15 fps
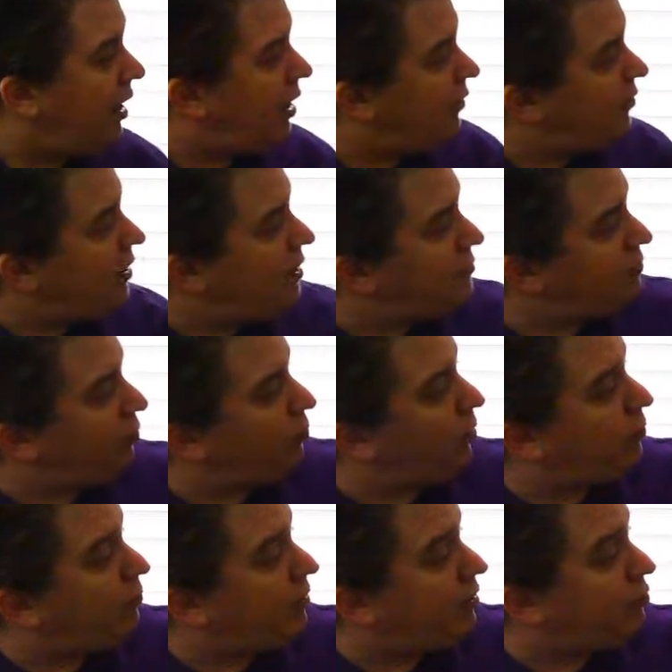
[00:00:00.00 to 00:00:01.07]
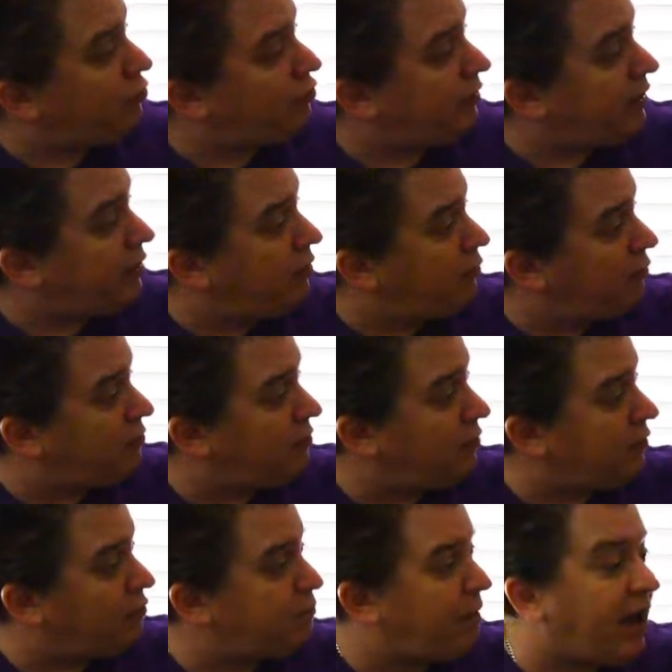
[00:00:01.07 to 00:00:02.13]
These are what we usually use in
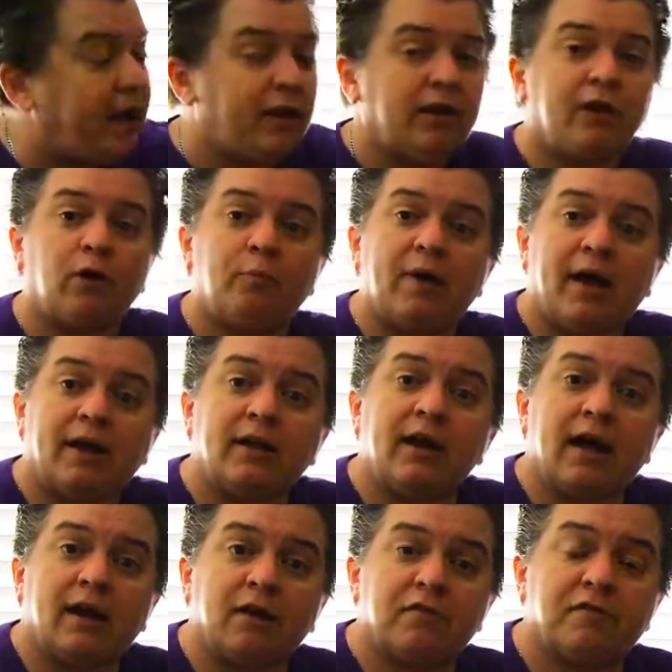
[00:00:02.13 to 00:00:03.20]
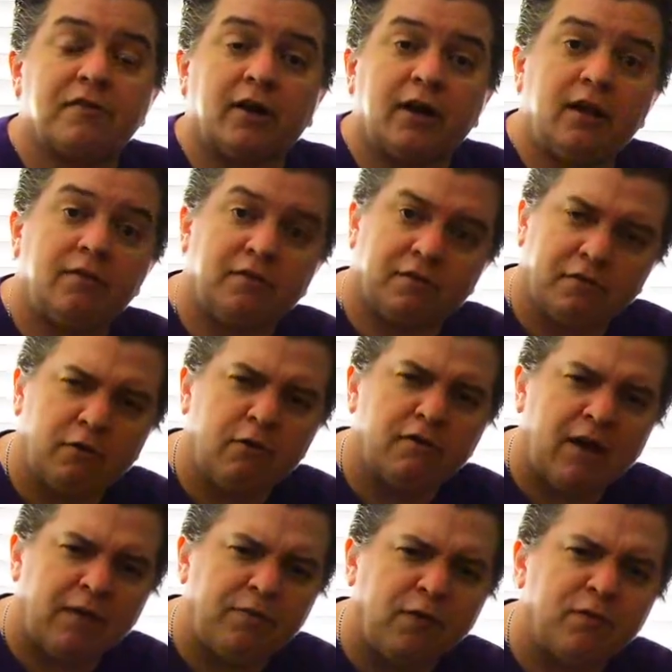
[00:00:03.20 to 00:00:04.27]
those paleomagnetic studies, because those
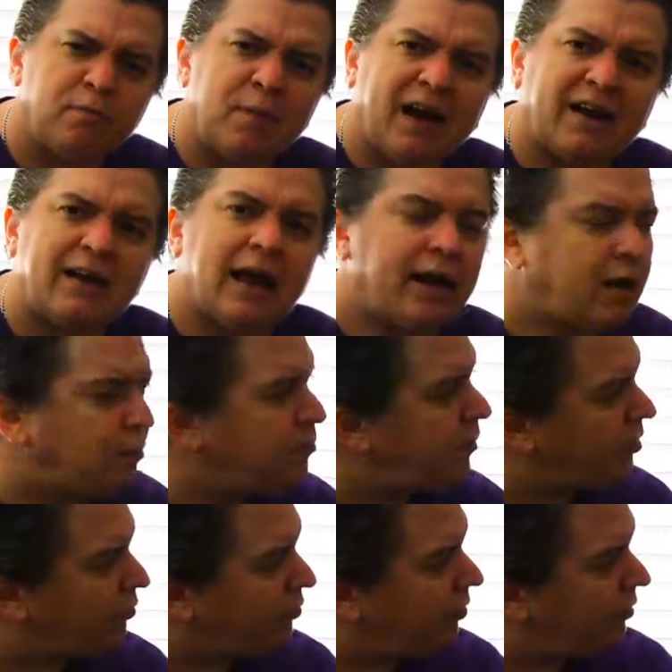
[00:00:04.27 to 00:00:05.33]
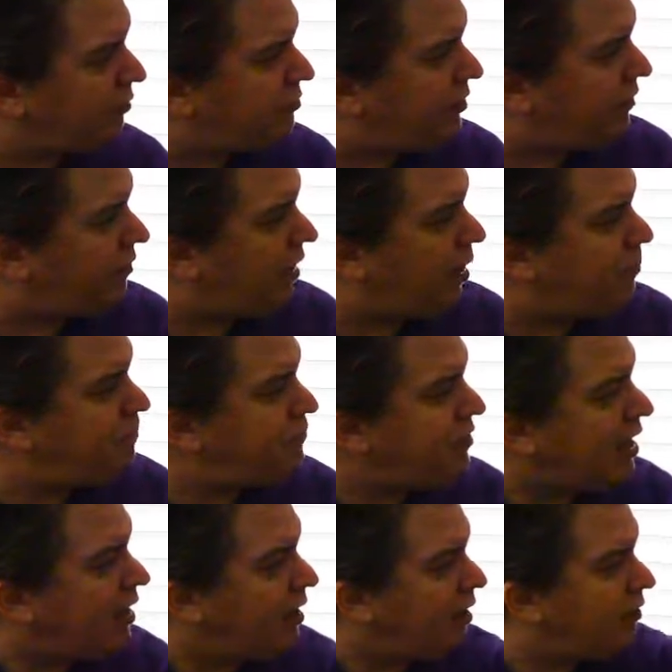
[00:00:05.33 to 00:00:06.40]
have those magnetic minerals in them.
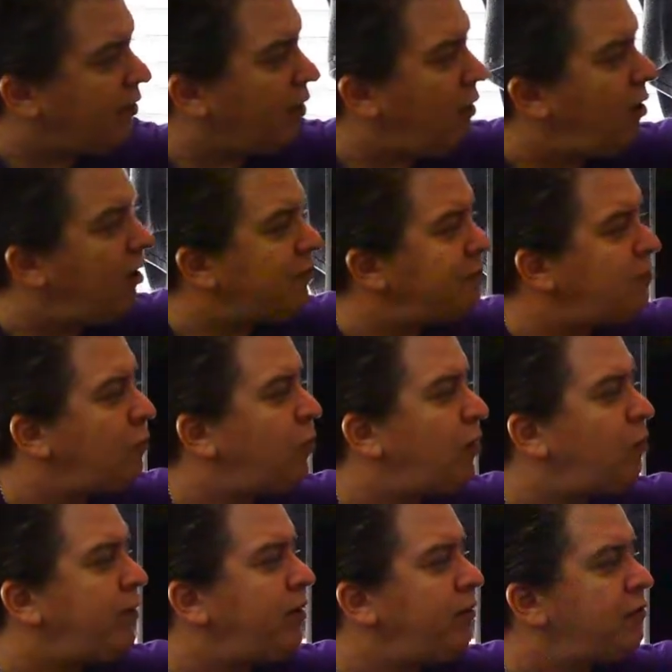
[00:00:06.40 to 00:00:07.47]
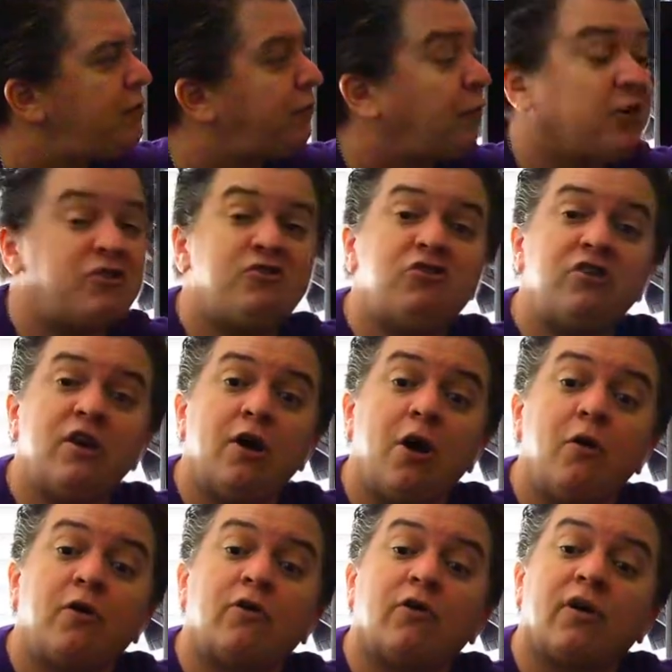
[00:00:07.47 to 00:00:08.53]
They're also what we use for
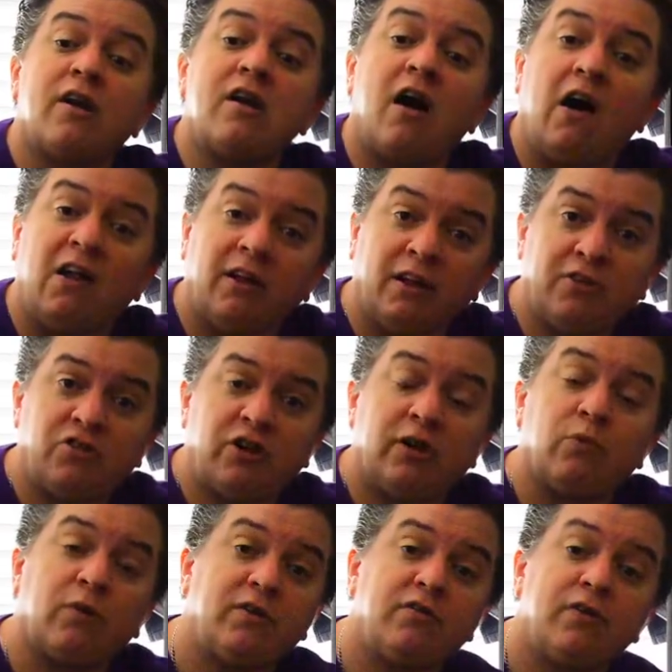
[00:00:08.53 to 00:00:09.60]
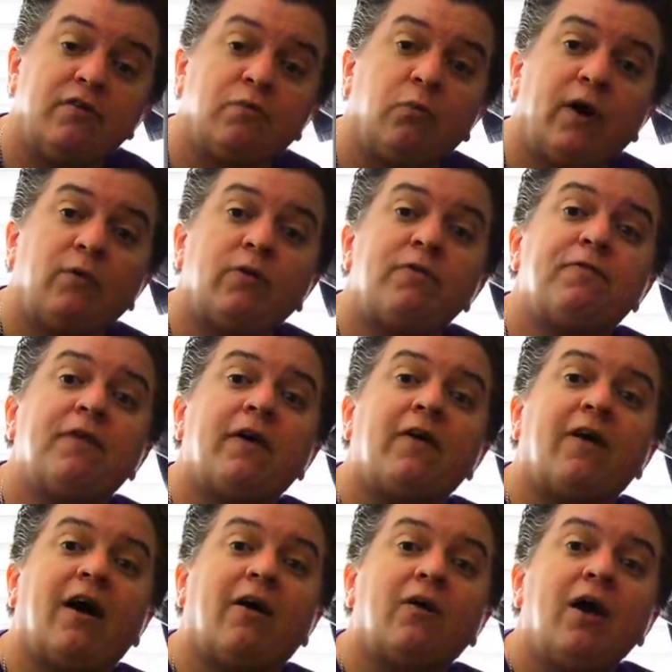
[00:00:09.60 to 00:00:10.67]
geochronology, which is when we figure
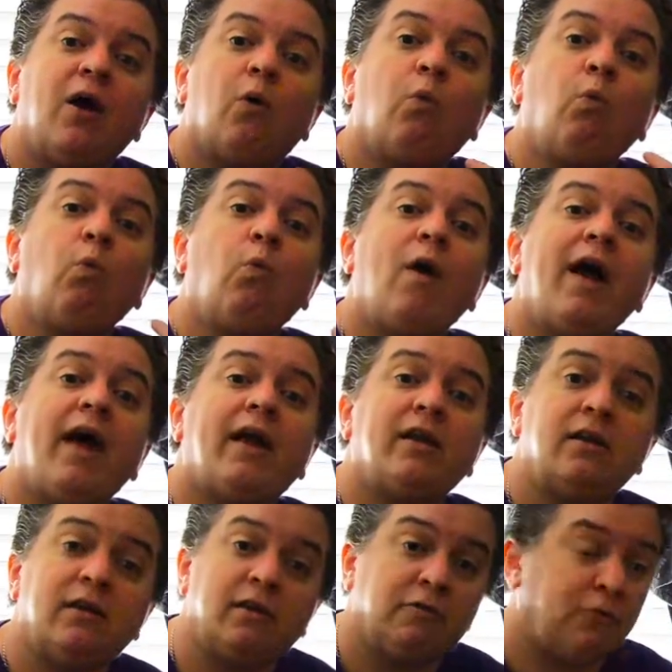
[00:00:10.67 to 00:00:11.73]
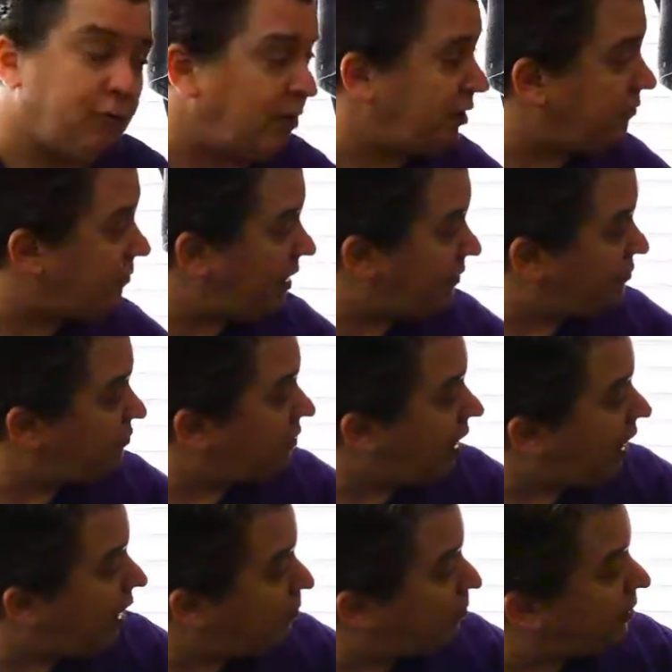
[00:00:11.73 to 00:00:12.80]
out when different events
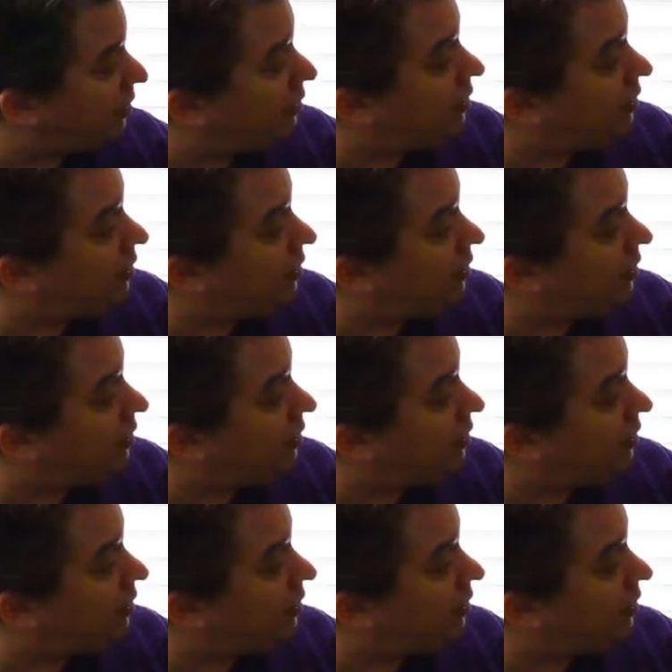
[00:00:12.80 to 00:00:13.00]
happened.